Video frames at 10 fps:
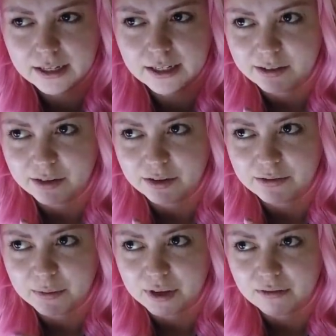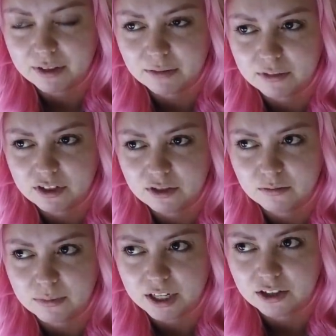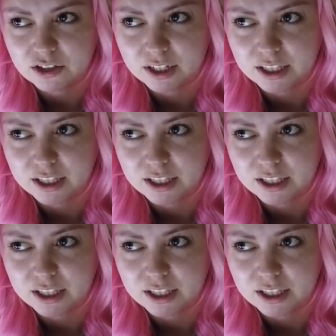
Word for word: So I don't know if I'm giving them too much.